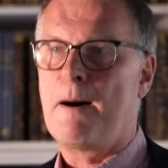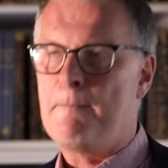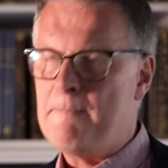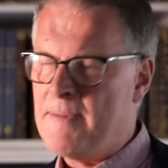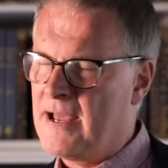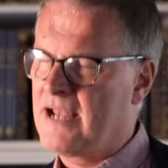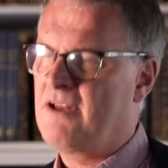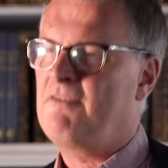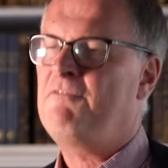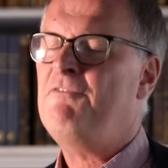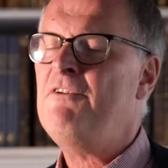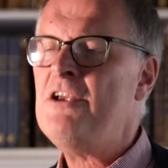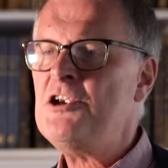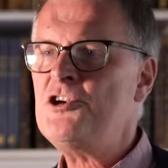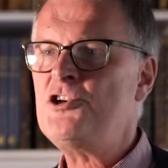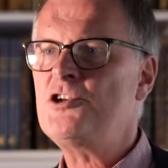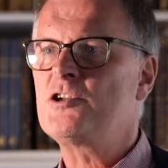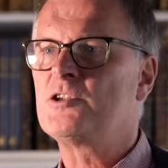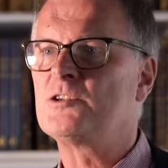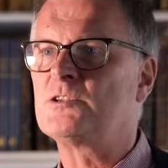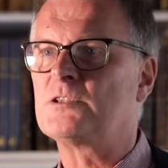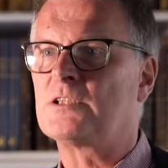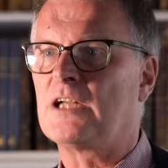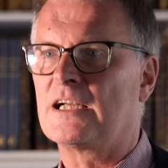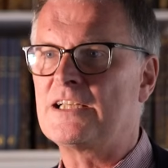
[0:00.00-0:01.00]

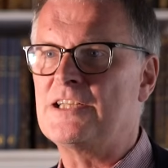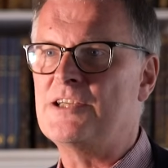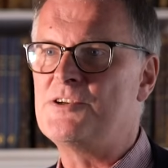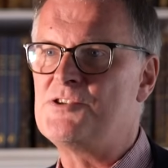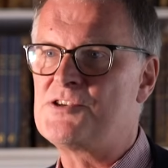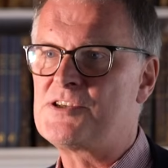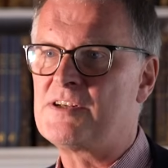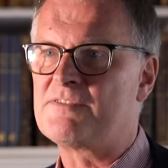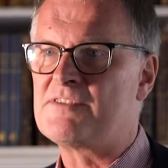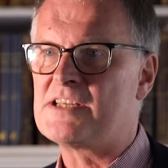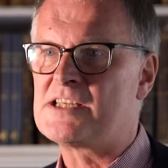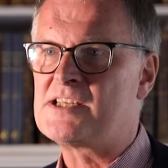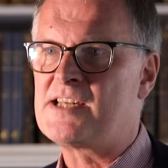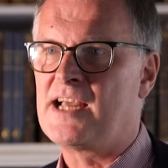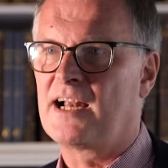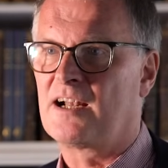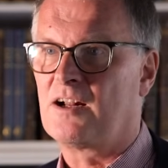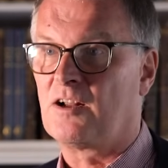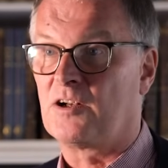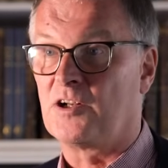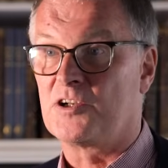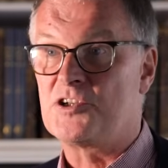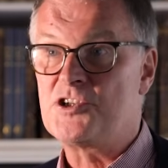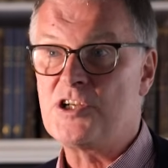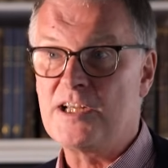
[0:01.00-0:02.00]
beneficial use of this
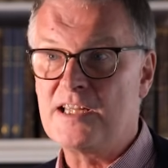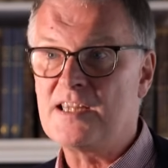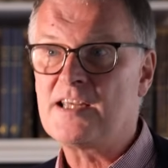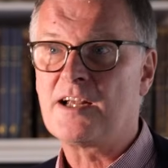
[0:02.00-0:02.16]
technology,